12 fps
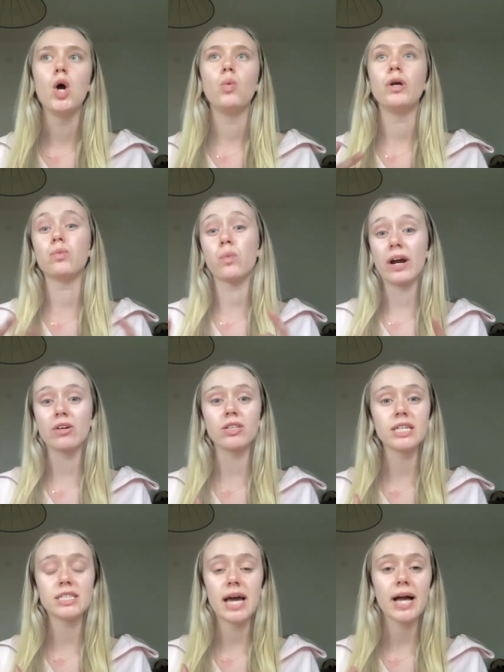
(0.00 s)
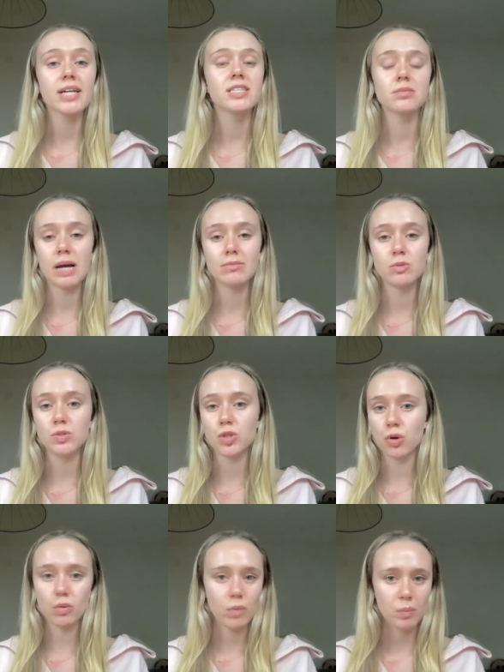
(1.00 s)
we rarely text sometimes we
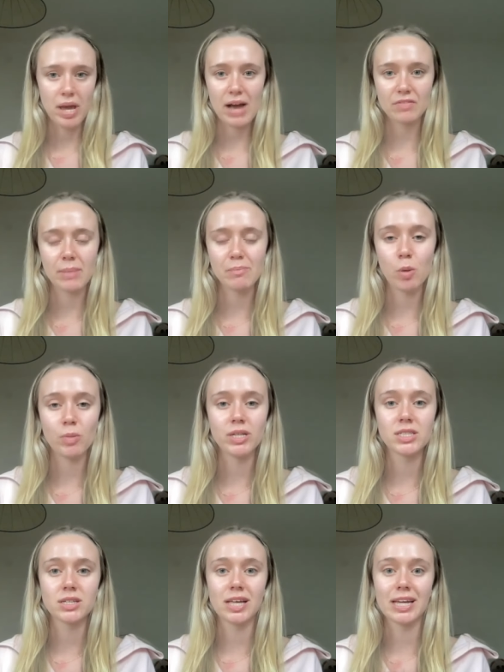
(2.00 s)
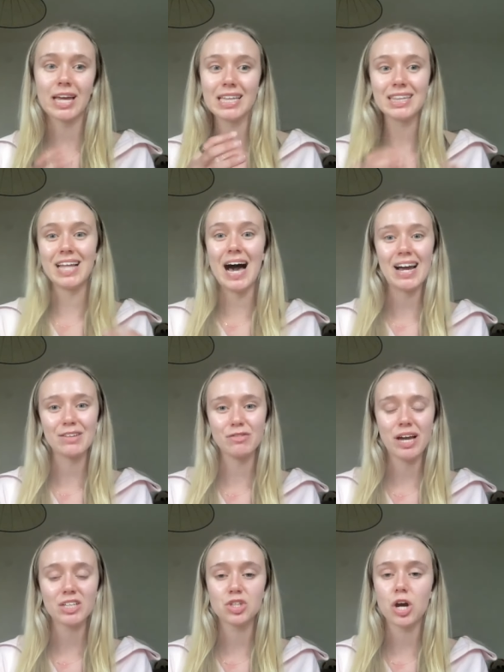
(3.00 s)
do and when we have that moment to like live
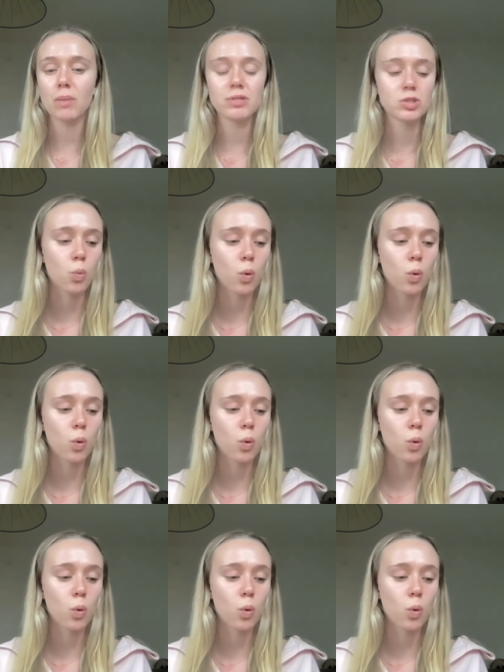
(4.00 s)
catch up it's